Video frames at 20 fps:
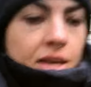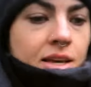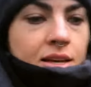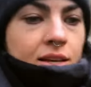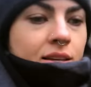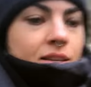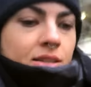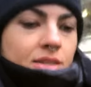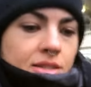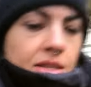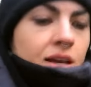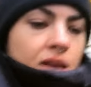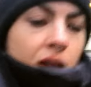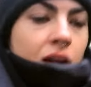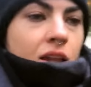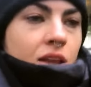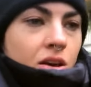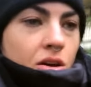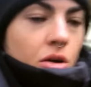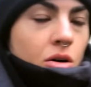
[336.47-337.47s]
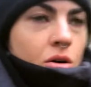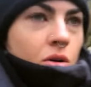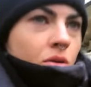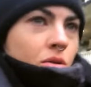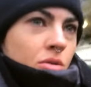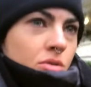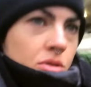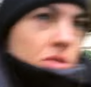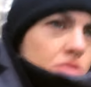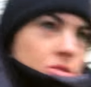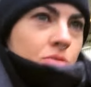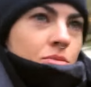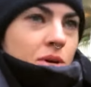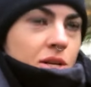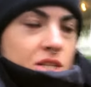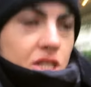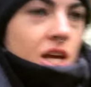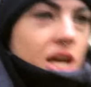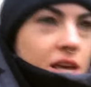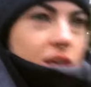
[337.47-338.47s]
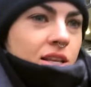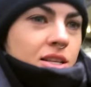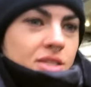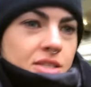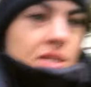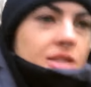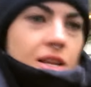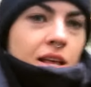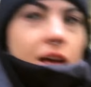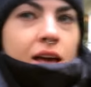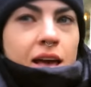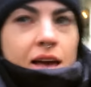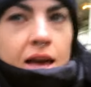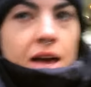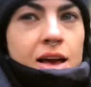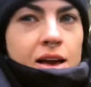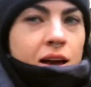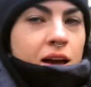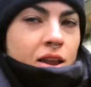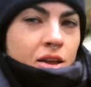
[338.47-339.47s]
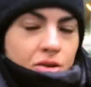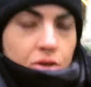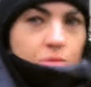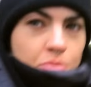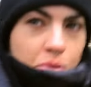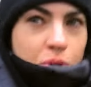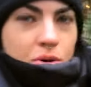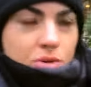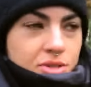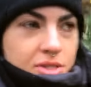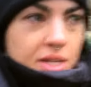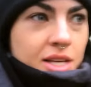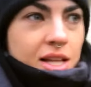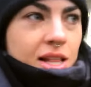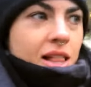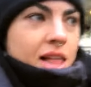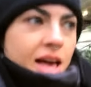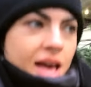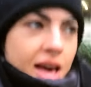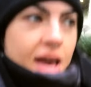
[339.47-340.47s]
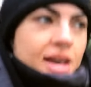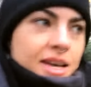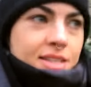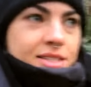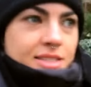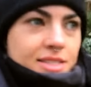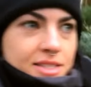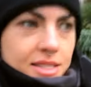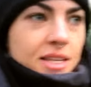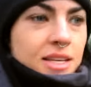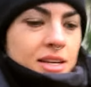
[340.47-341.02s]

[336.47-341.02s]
And I gotta go to my check-in today. I gotta go to posing class.